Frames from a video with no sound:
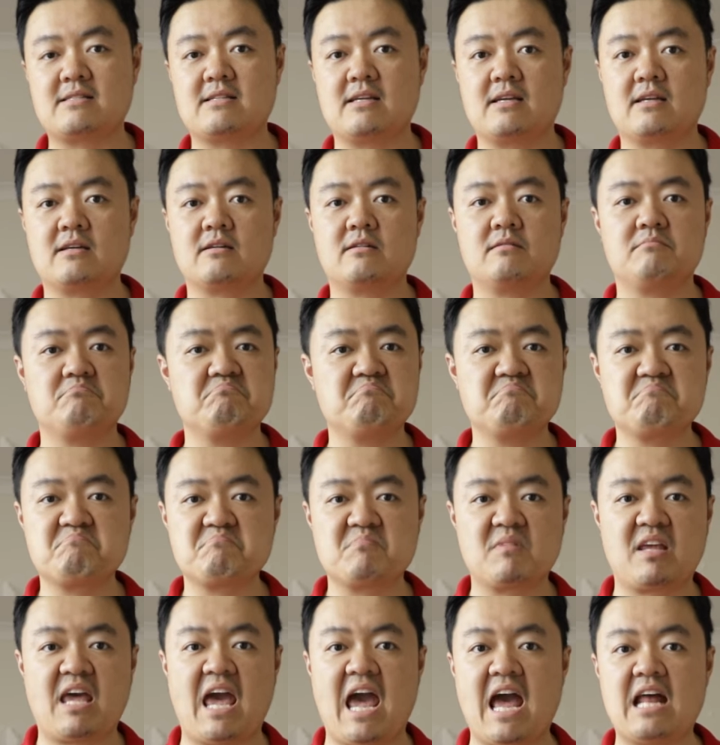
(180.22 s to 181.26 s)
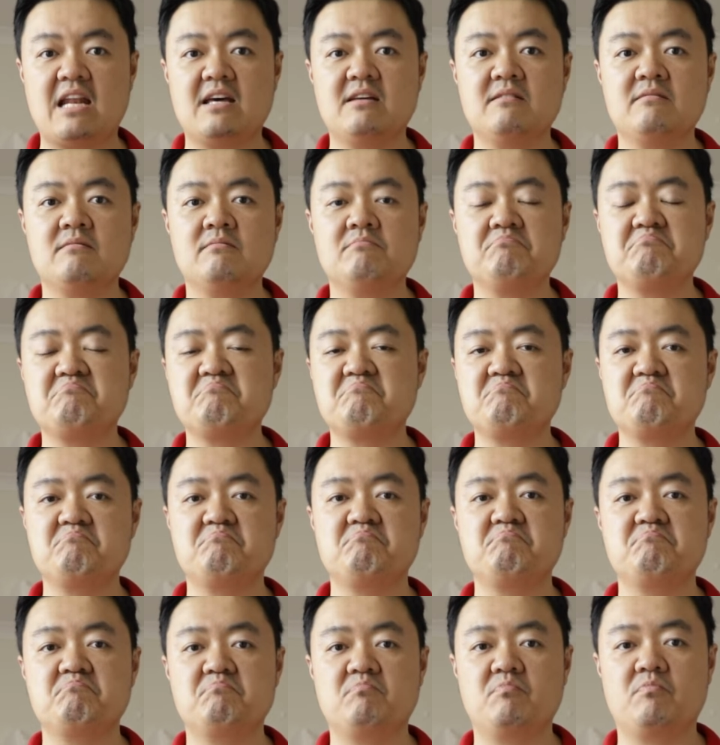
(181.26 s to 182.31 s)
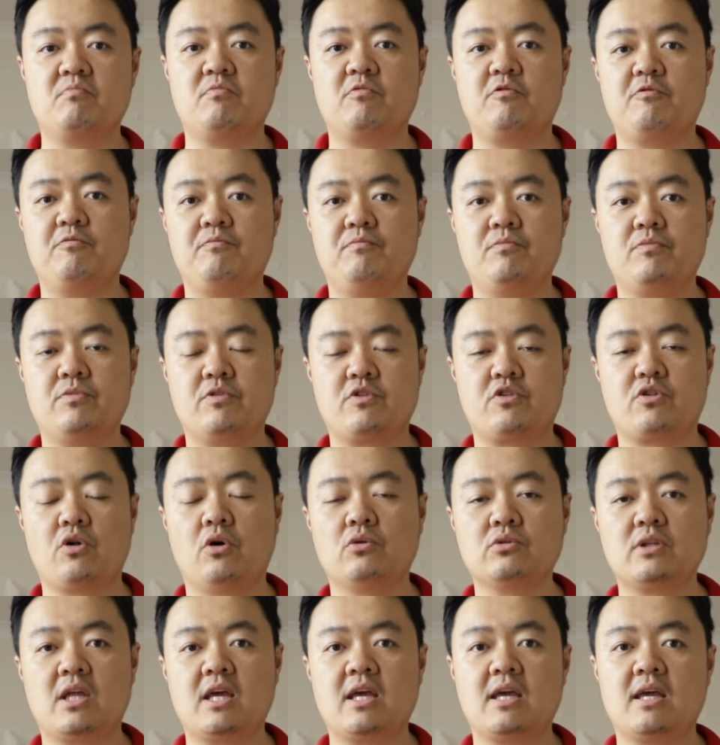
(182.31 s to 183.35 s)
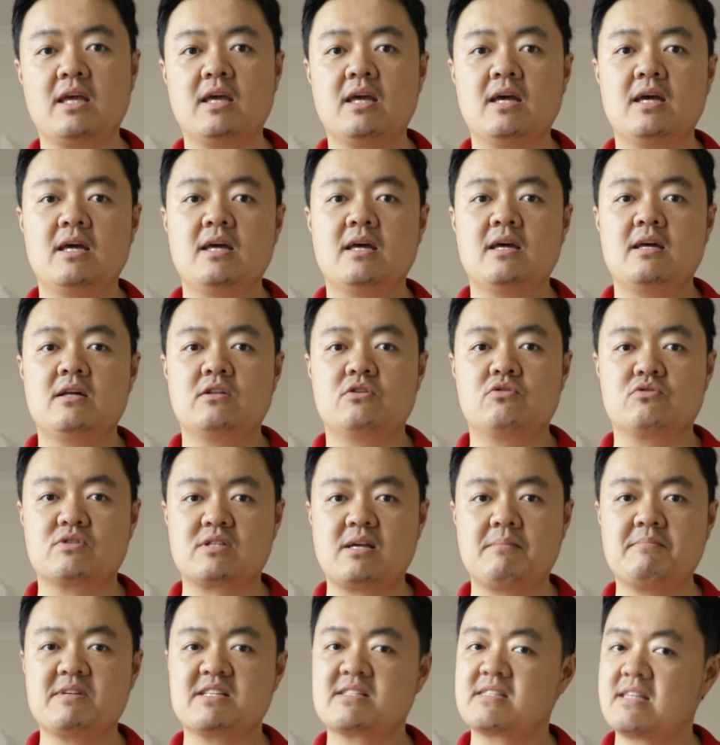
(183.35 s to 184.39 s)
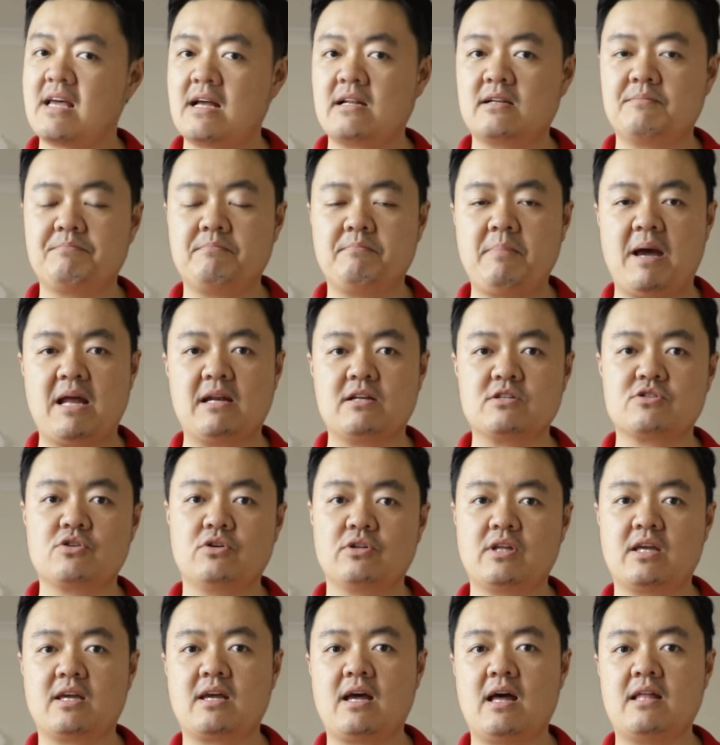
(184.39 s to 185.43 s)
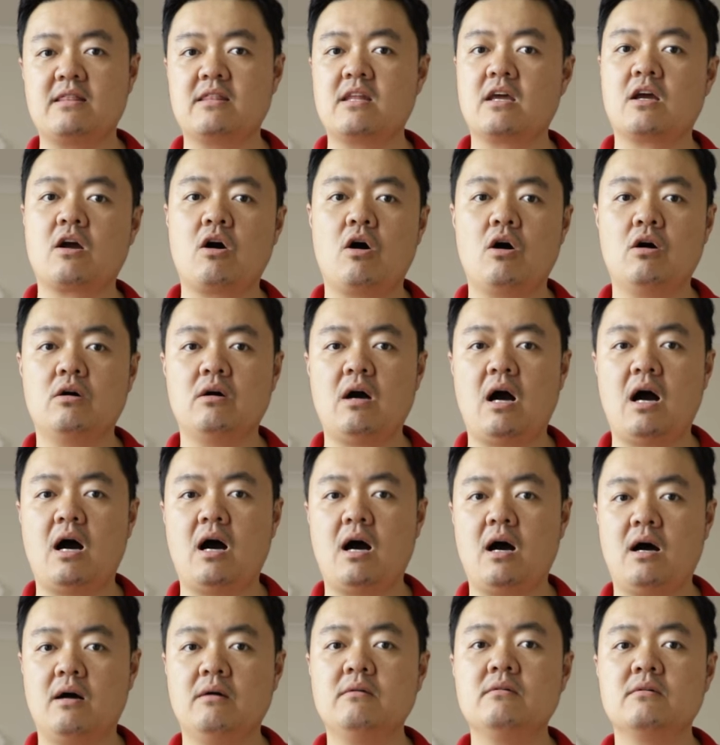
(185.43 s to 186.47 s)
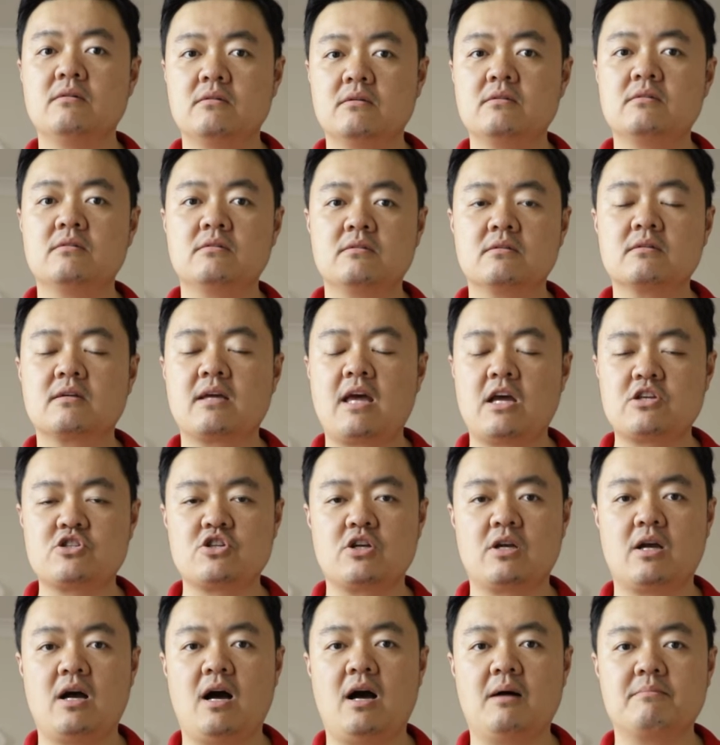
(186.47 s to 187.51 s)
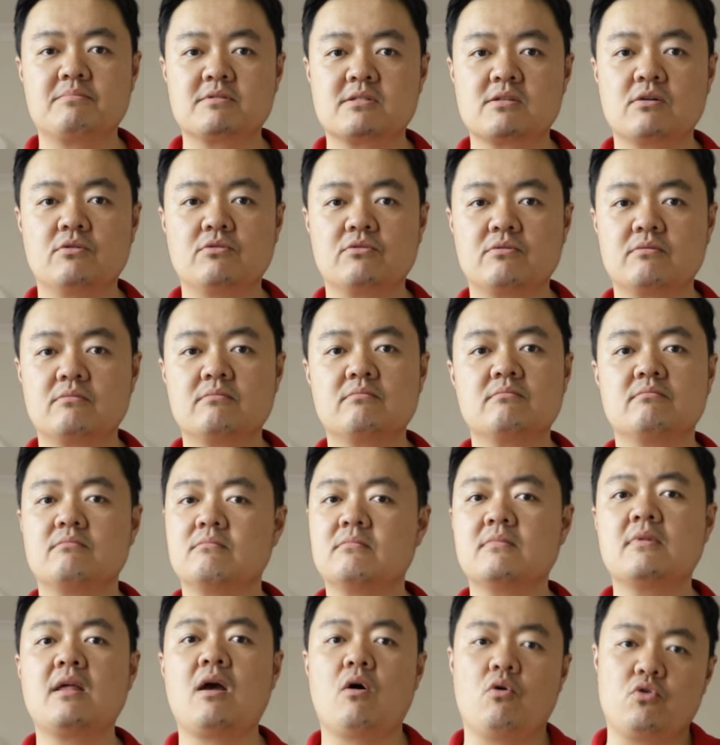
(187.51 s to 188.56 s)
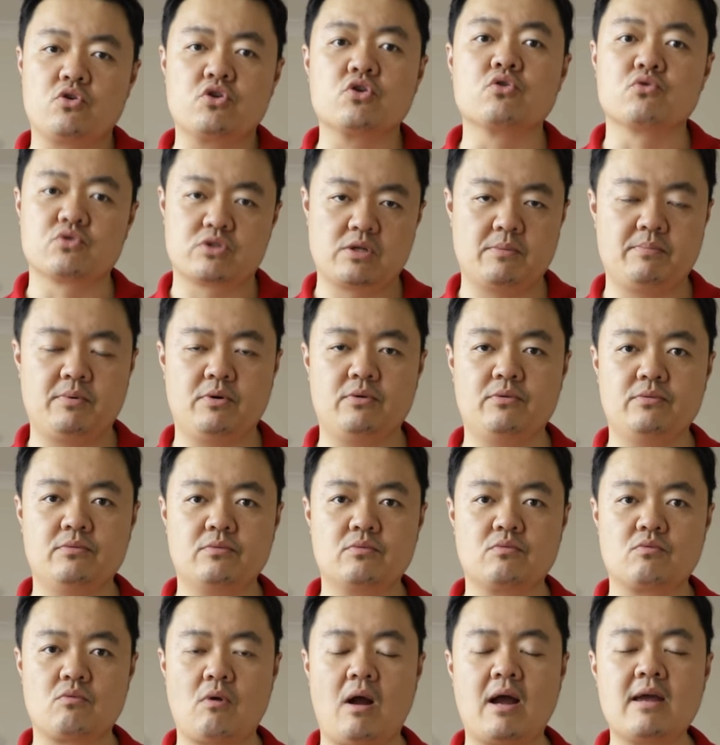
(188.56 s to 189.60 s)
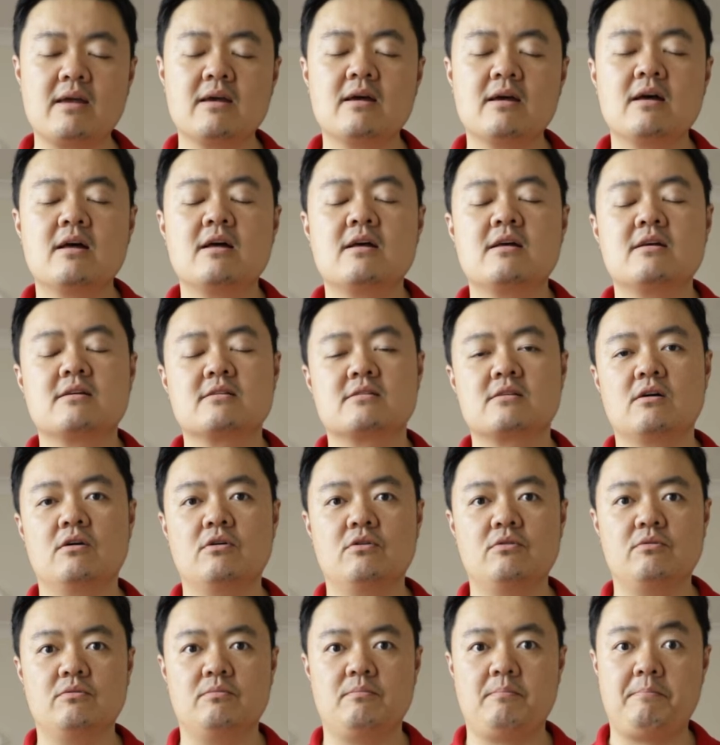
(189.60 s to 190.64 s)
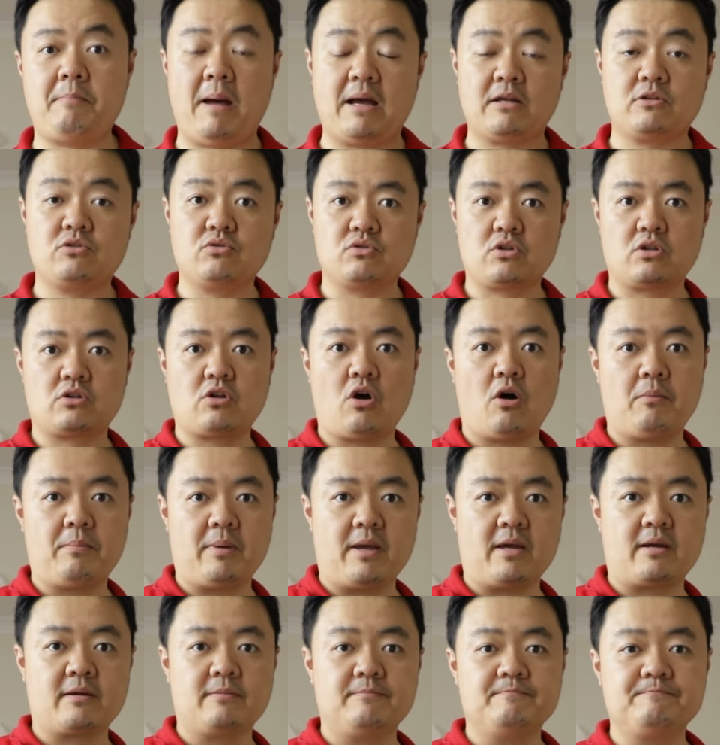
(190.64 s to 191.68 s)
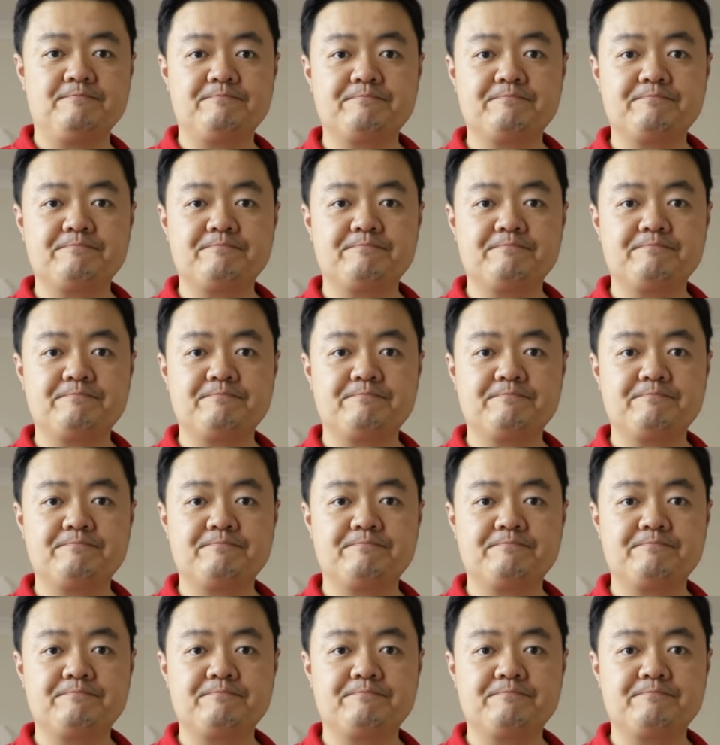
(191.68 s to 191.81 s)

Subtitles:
think Canon, Sony, to some extent Panasonic and Nikon are catching up, so they're usable, right? So back to the topic.